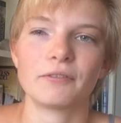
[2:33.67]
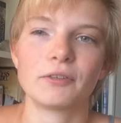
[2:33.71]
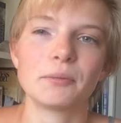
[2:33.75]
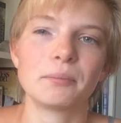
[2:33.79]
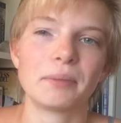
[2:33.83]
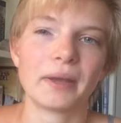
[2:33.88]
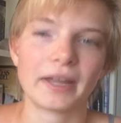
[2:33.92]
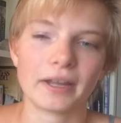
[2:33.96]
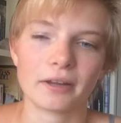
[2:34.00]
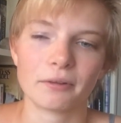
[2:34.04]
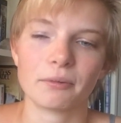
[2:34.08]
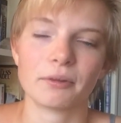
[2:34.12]

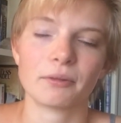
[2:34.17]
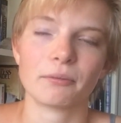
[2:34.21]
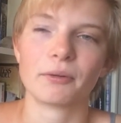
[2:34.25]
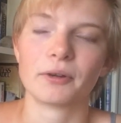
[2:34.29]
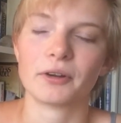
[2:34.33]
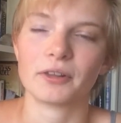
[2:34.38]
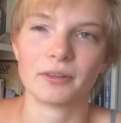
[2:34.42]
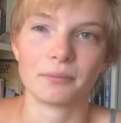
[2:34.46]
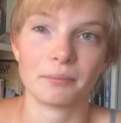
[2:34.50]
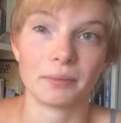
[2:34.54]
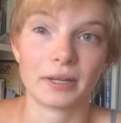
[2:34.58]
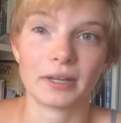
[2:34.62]
bank with
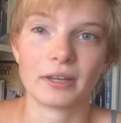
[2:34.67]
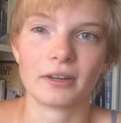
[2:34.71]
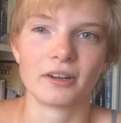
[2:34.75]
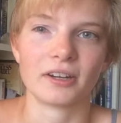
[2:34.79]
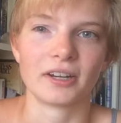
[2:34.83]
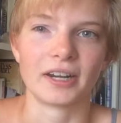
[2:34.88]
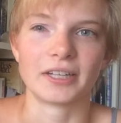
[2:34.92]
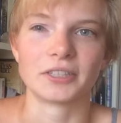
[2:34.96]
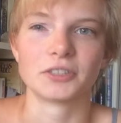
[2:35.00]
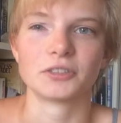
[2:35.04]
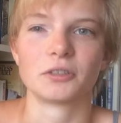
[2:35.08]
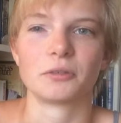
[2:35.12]
one of the big
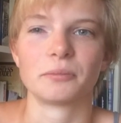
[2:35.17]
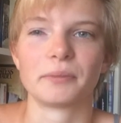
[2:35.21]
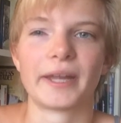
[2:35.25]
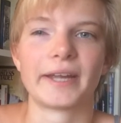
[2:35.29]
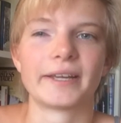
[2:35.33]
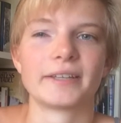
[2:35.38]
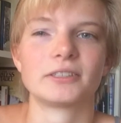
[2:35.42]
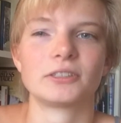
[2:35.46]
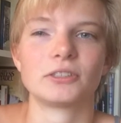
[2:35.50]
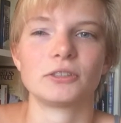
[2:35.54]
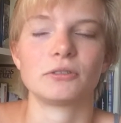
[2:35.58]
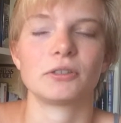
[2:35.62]
international
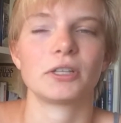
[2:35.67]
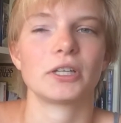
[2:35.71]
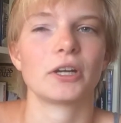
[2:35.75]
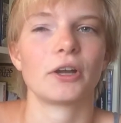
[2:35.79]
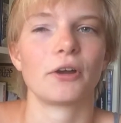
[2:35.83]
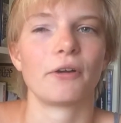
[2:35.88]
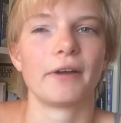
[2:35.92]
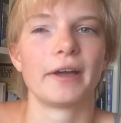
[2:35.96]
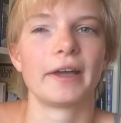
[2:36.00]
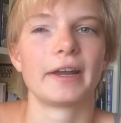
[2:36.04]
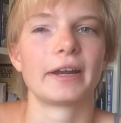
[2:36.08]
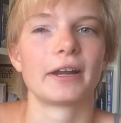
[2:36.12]
banks, you can
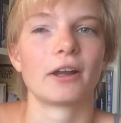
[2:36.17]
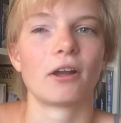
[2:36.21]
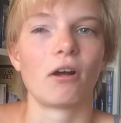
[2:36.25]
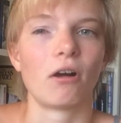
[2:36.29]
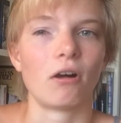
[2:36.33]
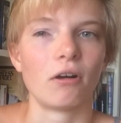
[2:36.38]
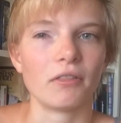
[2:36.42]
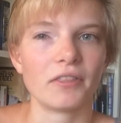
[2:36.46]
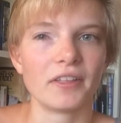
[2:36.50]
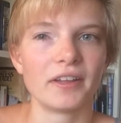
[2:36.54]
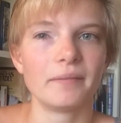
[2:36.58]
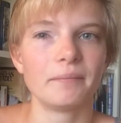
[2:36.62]
go ahead and
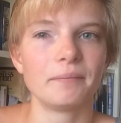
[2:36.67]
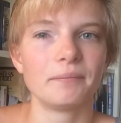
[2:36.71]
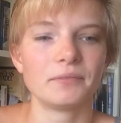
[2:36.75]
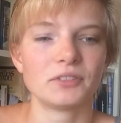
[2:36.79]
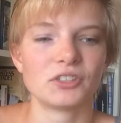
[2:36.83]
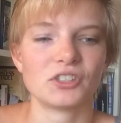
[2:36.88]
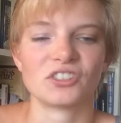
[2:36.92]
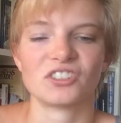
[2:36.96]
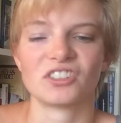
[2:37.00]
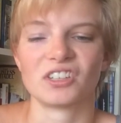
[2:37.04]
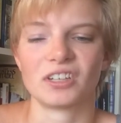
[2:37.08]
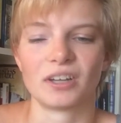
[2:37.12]
call them,
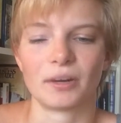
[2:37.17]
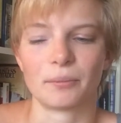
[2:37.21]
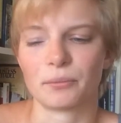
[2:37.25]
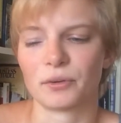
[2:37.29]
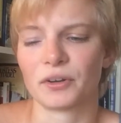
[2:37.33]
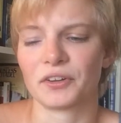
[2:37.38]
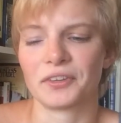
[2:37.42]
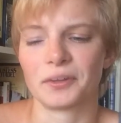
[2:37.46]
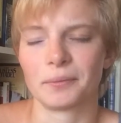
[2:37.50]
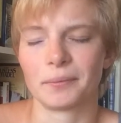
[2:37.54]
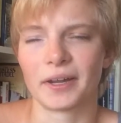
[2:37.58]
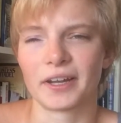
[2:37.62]
just the number
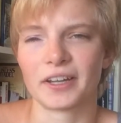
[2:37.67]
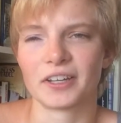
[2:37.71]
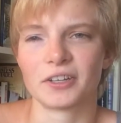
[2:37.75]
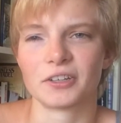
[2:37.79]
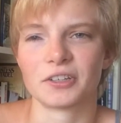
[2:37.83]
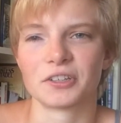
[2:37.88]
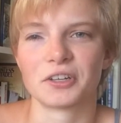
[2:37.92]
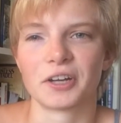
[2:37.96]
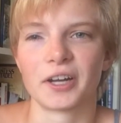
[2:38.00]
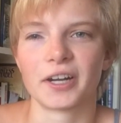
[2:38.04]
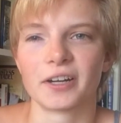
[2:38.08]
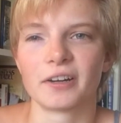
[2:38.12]
on the back of
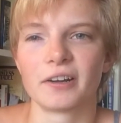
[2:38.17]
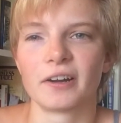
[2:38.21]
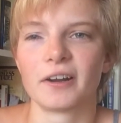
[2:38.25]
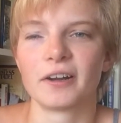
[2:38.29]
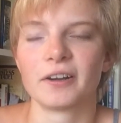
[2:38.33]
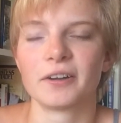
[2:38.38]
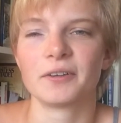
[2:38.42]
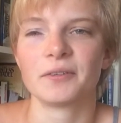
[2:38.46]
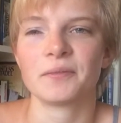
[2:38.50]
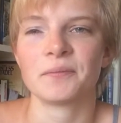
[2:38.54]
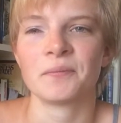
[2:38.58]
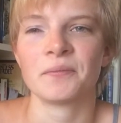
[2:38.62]
your credit
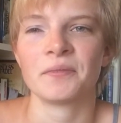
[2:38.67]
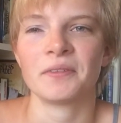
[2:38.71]
card,